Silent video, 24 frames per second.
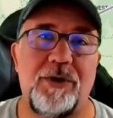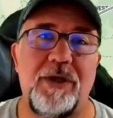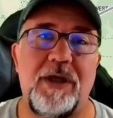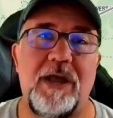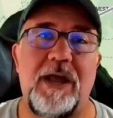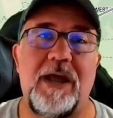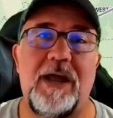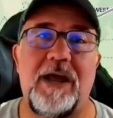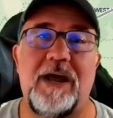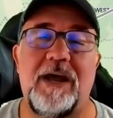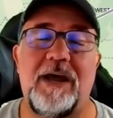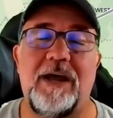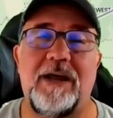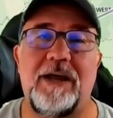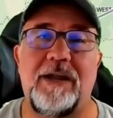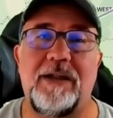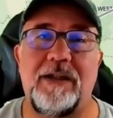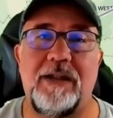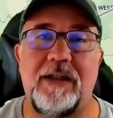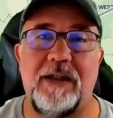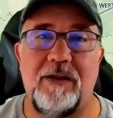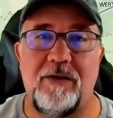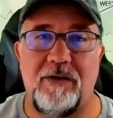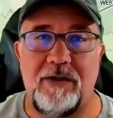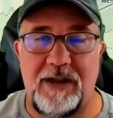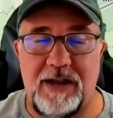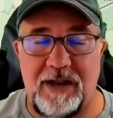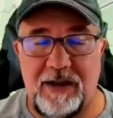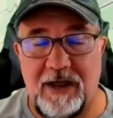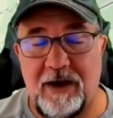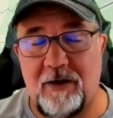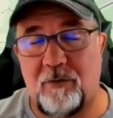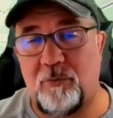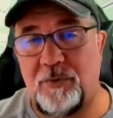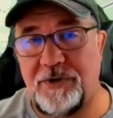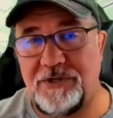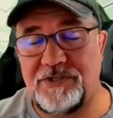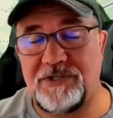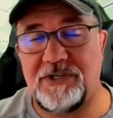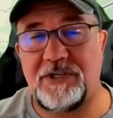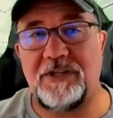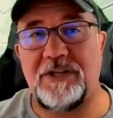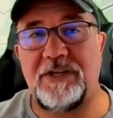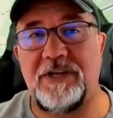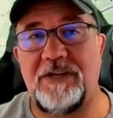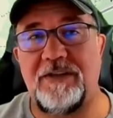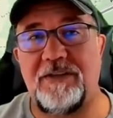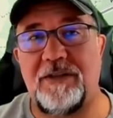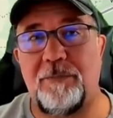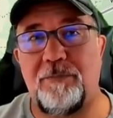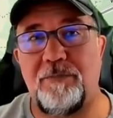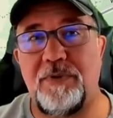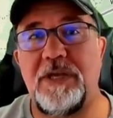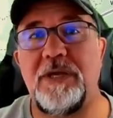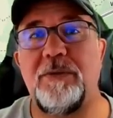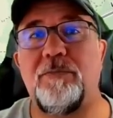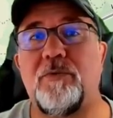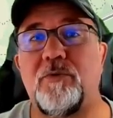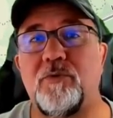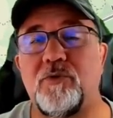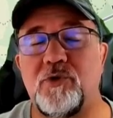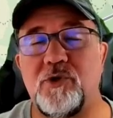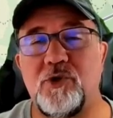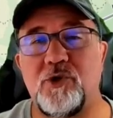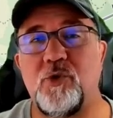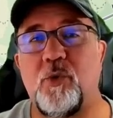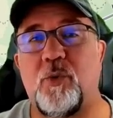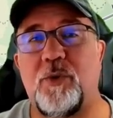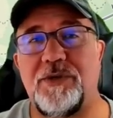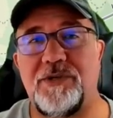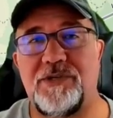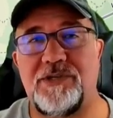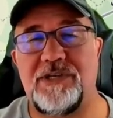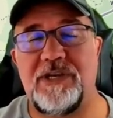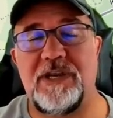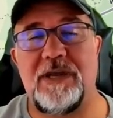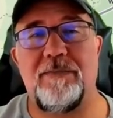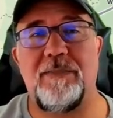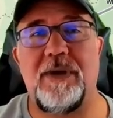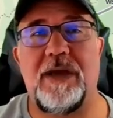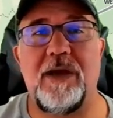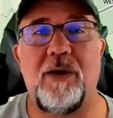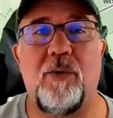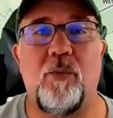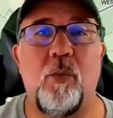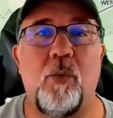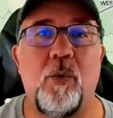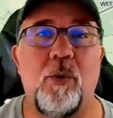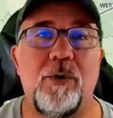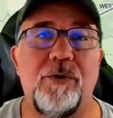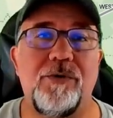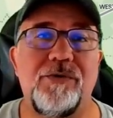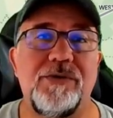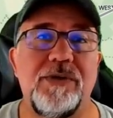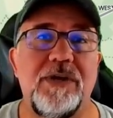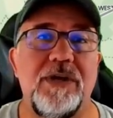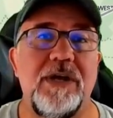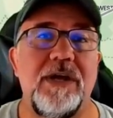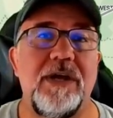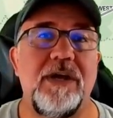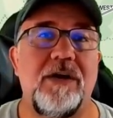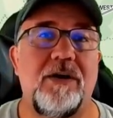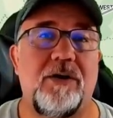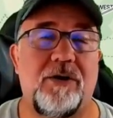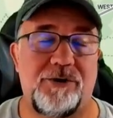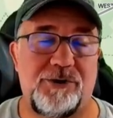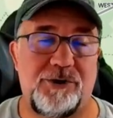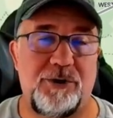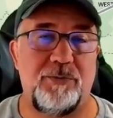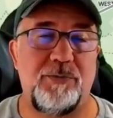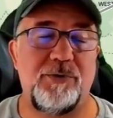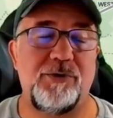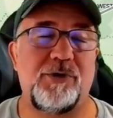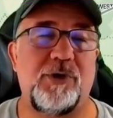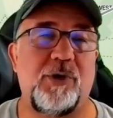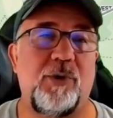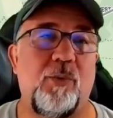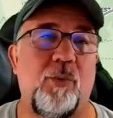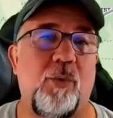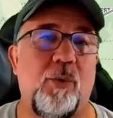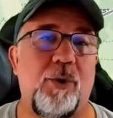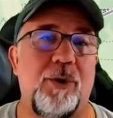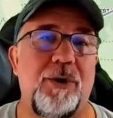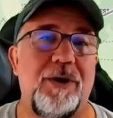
and now recently the People's Choice CMA Award, Country Music Award.